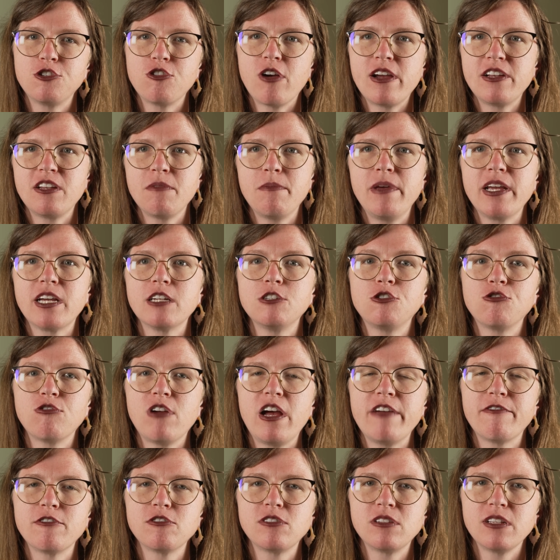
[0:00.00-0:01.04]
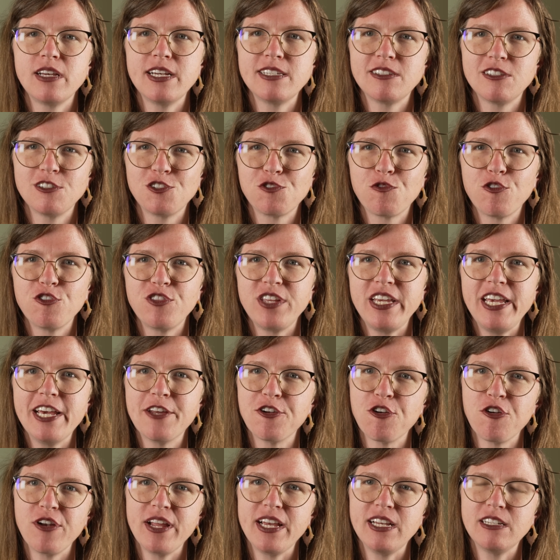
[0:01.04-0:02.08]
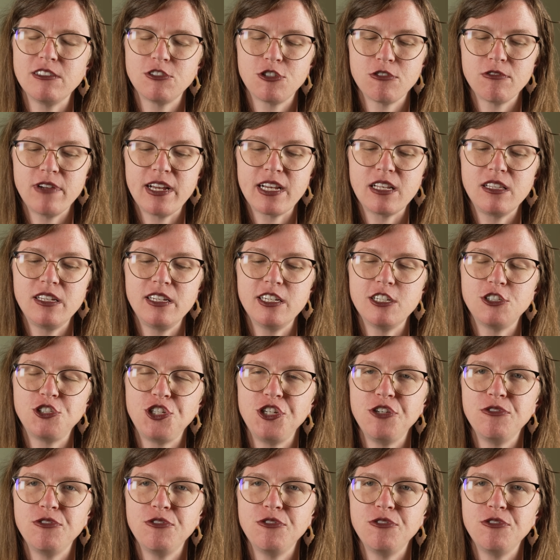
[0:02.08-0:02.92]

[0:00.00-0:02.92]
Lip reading: tried to make a driver's license for the internet, directly